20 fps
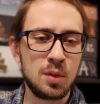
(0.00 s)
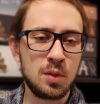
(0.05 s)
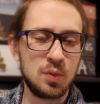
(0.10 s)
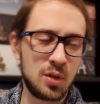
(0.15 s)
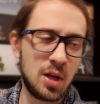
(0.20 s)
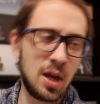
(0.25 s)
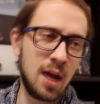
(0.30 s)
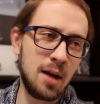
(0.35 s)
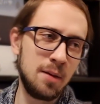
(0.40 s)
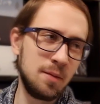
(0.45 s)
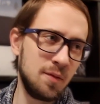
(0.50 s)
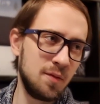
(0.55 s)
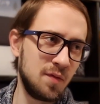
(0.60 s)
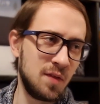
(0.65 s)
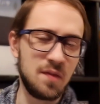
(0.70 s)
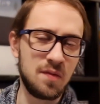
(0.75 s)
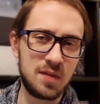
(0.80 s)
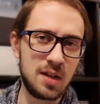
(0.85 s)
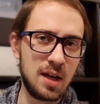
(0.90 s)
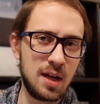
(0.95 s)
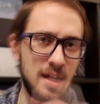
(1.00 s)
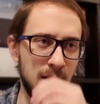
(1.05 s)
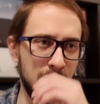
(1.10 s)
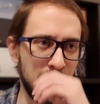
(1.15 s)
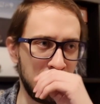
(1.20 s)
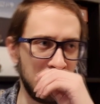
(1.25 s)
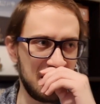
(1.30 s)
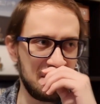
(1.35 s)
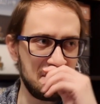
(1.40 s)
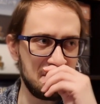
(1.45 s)
10,
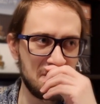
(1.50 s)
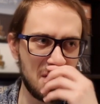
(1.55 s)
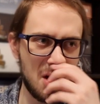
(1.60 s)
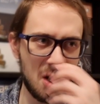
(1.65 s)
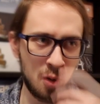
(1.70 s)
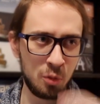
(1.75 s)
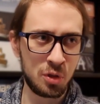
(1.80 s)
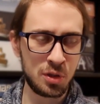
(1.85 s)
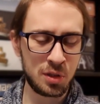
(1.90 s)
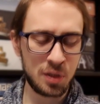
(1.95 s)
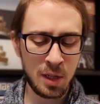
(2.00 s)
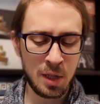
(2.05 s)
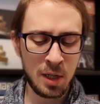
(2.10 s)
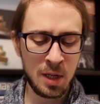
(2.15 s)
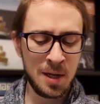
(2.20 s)
15 at most.